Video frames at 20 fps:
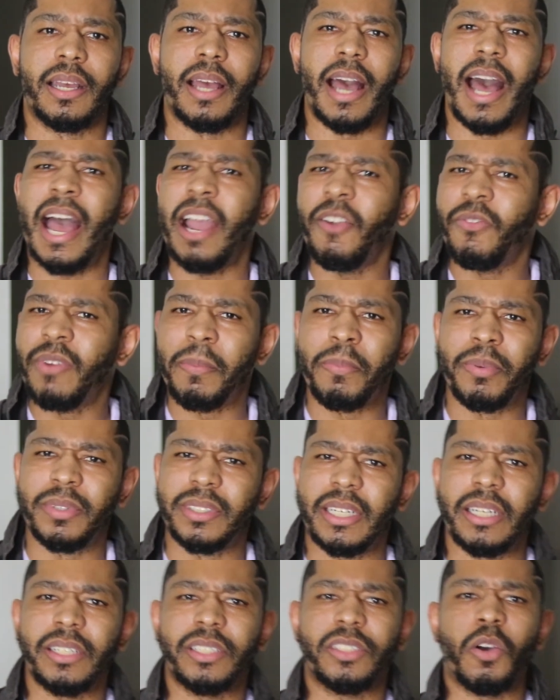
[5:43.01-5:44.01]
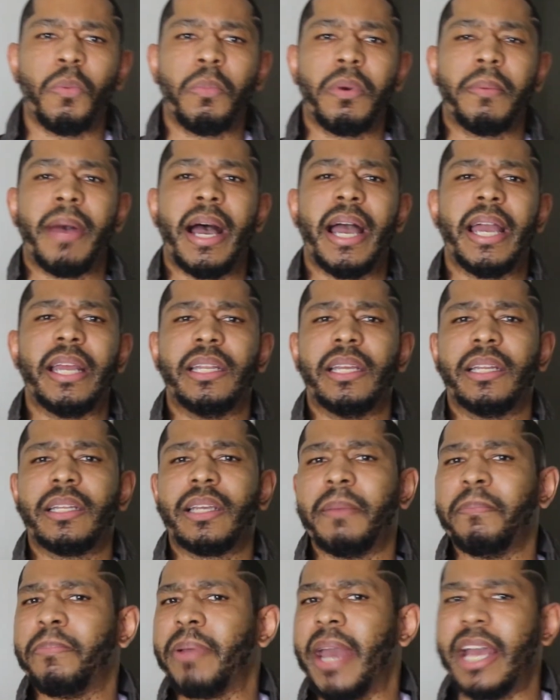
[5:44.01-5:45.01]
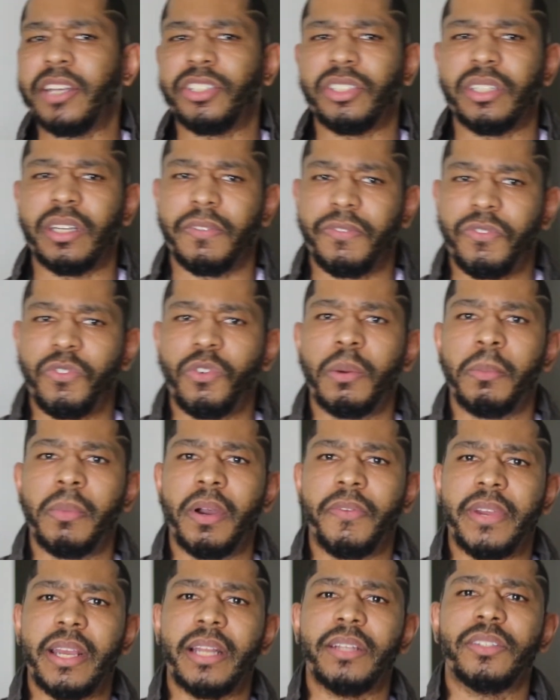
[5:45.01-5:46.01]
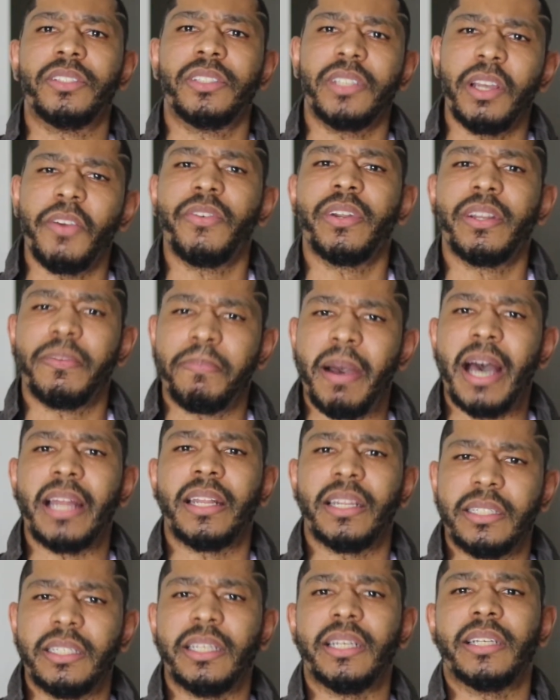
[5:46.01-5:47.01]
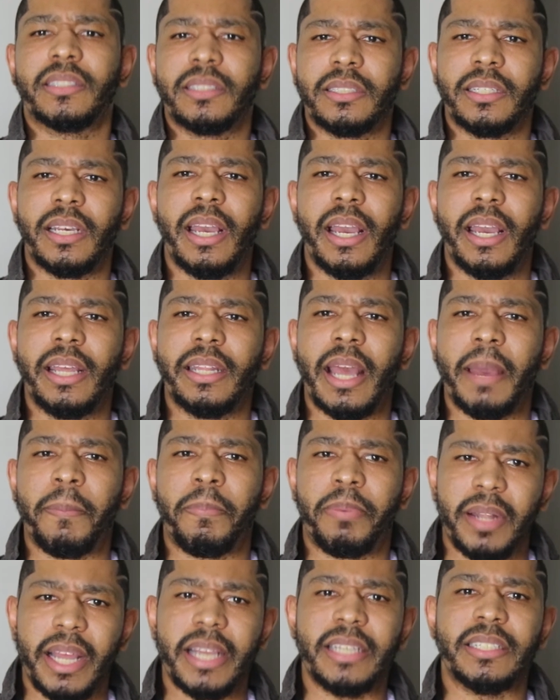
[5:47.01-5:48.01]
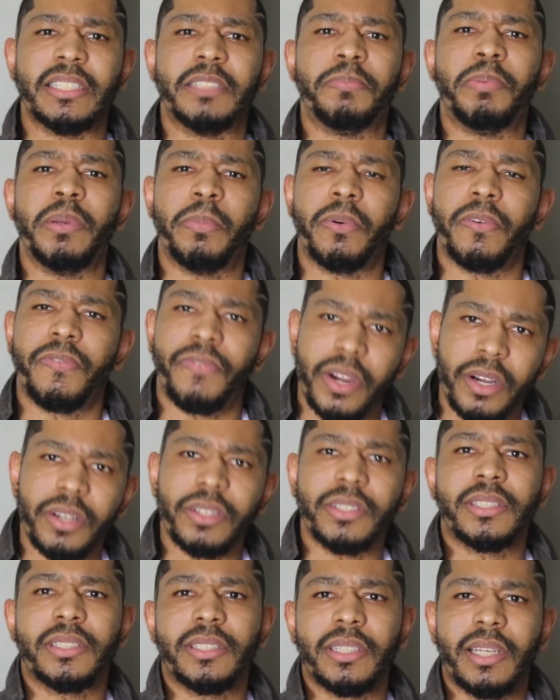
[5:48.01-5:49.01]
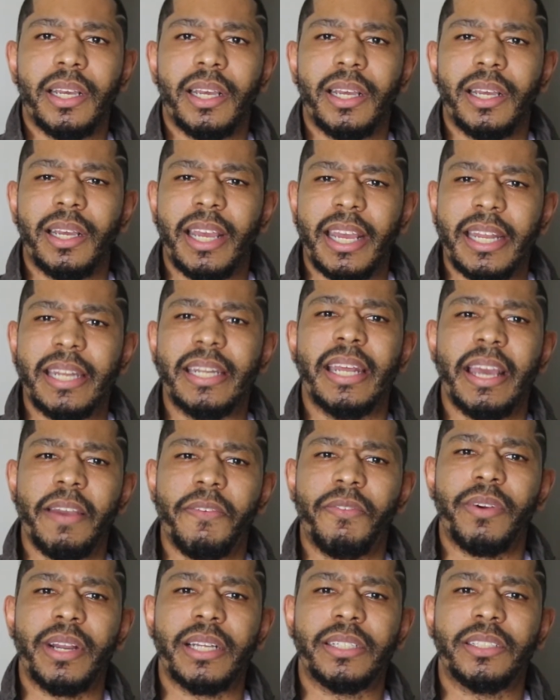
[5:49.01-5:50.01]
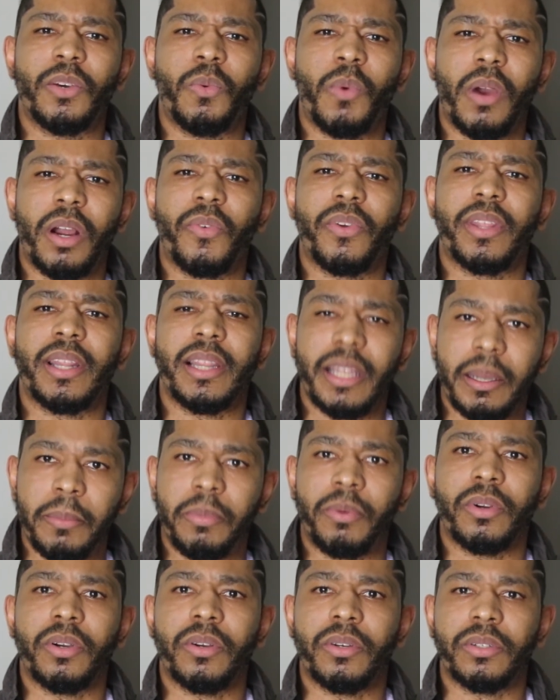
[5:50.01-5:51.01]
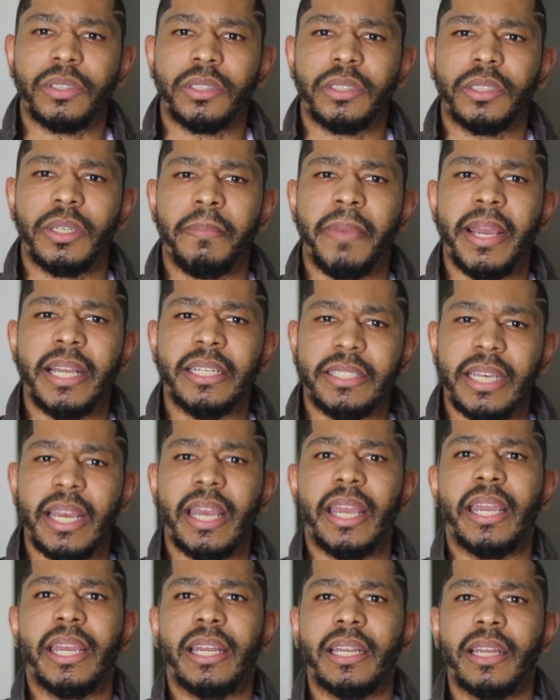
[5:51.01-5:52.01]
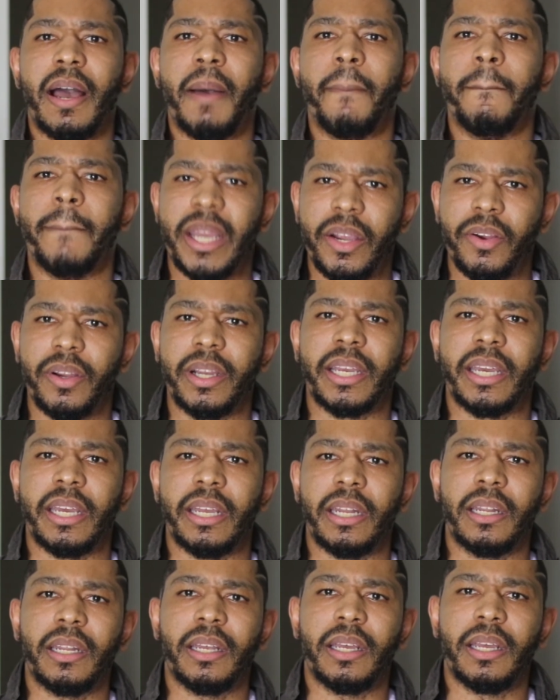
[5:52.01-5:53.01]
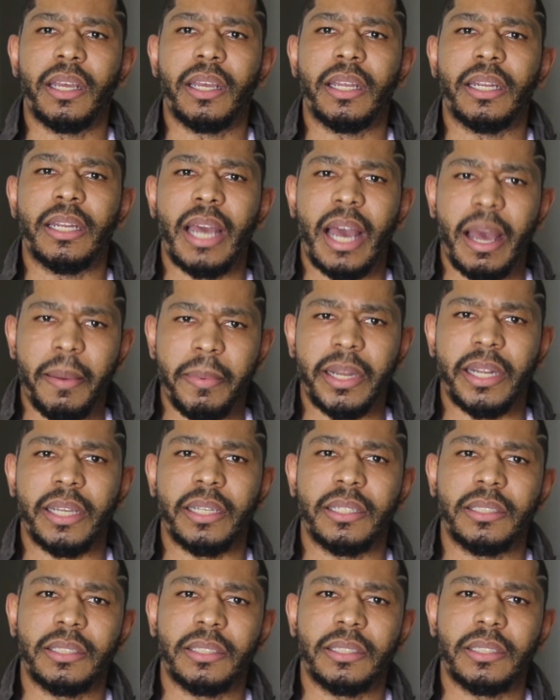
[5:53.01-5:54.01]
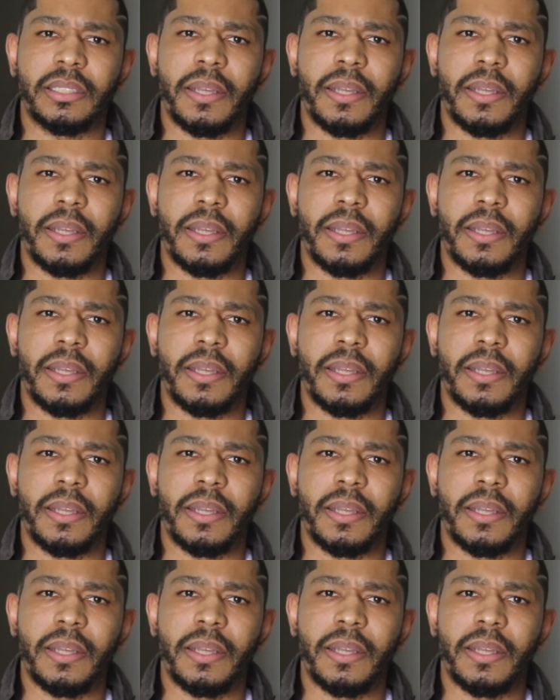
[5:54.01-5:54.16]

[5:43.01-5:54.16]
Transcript: I represent a sober-minded, compassionate form of conservative politics that places people first, endeavoring to work with liberals to maintain American dominance.